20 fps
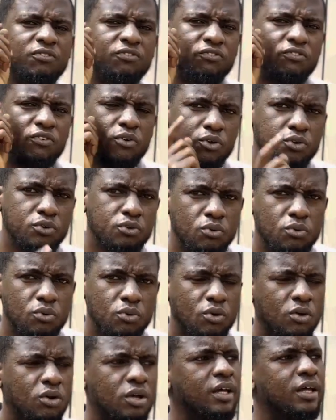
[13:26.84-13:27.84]
I
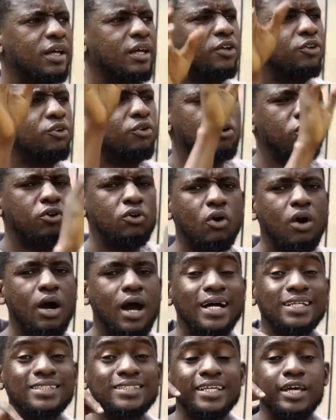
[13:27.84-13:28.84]
have, over time, learned
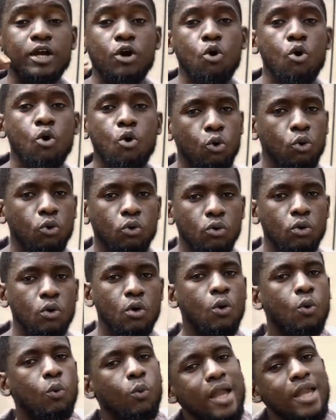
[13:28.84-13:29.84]
to zone out
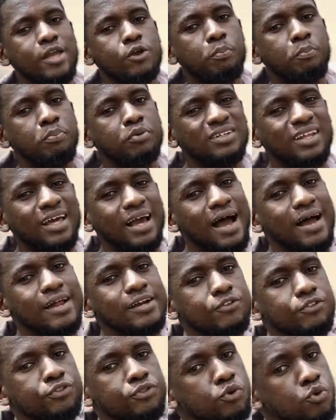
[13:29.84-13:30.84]
everything.
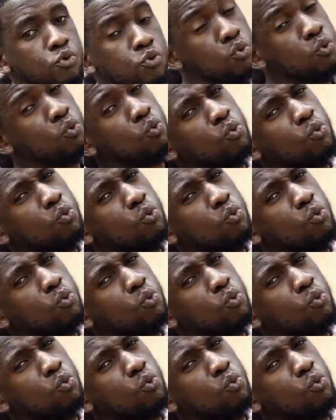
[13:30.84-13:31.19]
Like, the